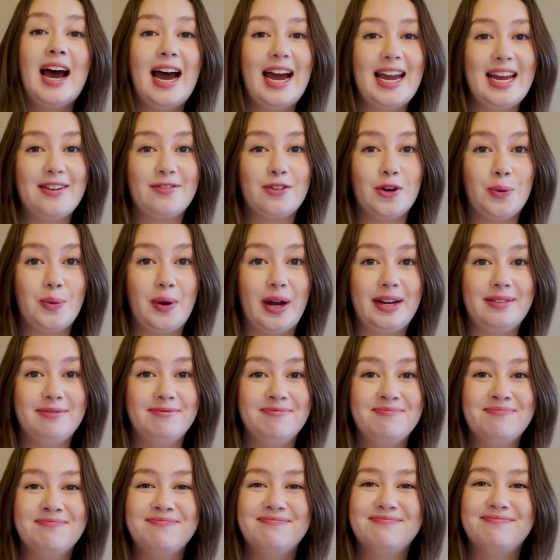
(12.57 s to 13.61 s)
Hi
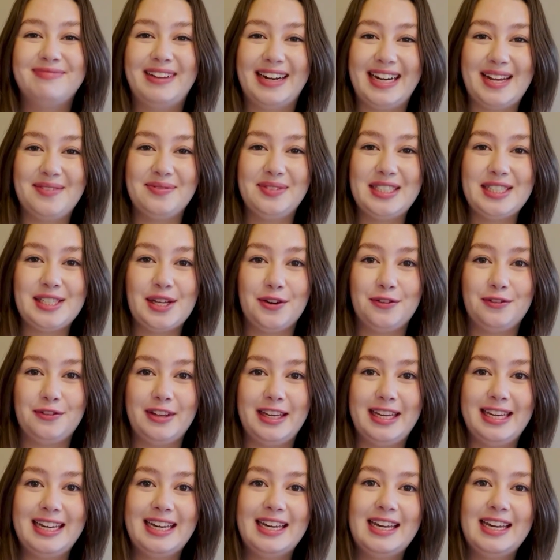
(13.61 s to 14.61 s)
everyone, my name is Sophie,